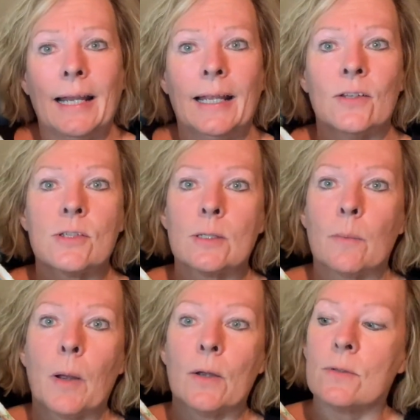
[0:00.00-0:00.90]
it's
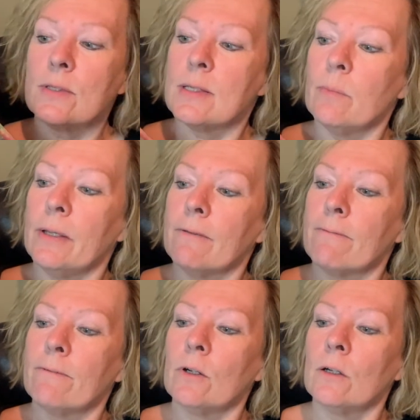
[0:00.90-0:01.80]
supposed to be
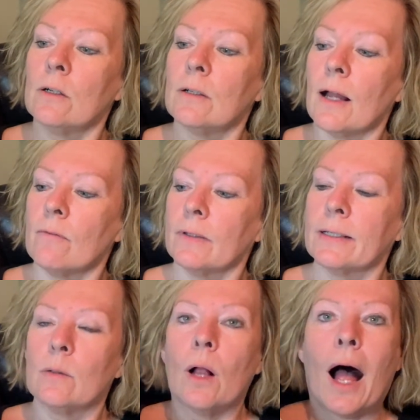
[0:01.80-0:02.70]
full of
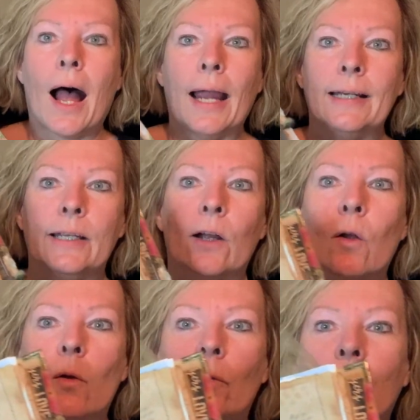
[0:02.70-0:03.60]
little hidey
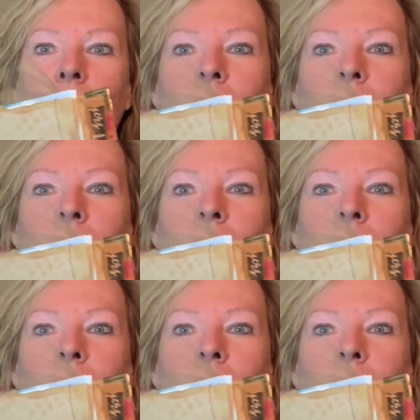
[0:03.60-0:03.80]
holes,